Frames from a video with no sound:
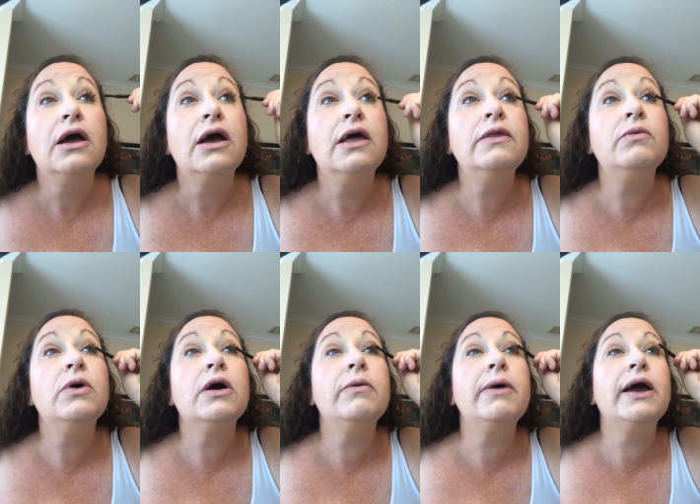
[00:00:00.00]
and then we'll
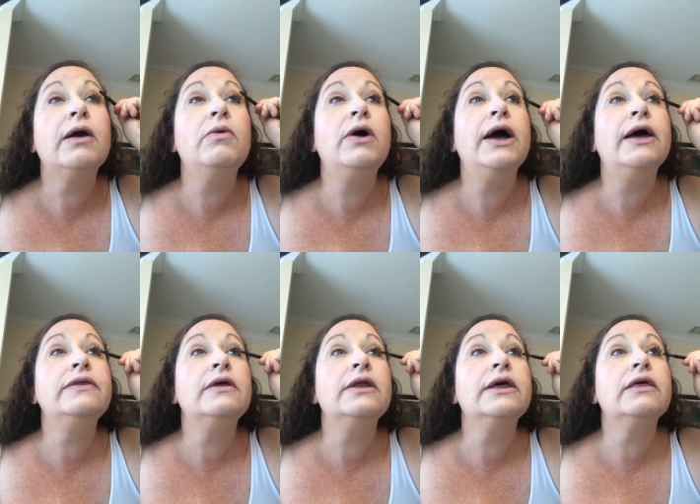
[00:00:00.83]
go back and we'll add
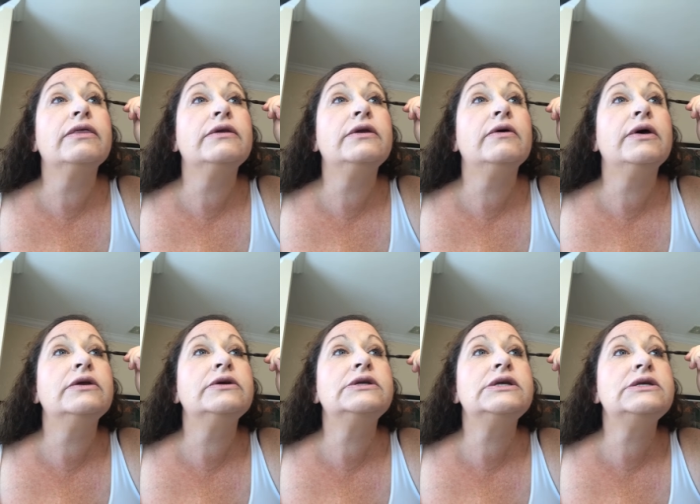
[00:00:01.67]
the length to it in
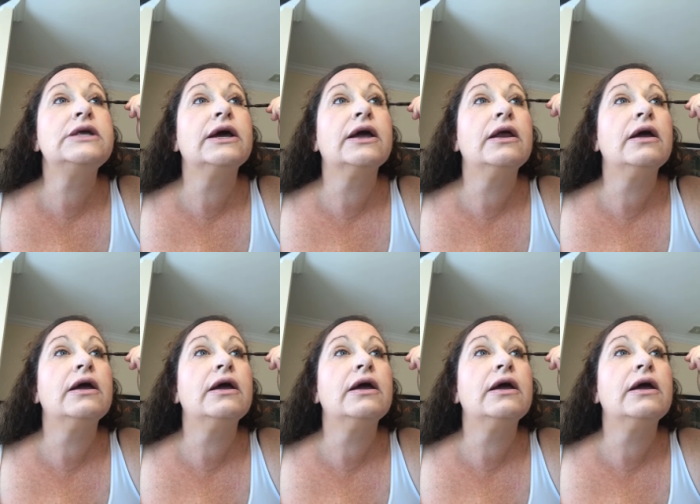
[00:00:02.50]
just a second.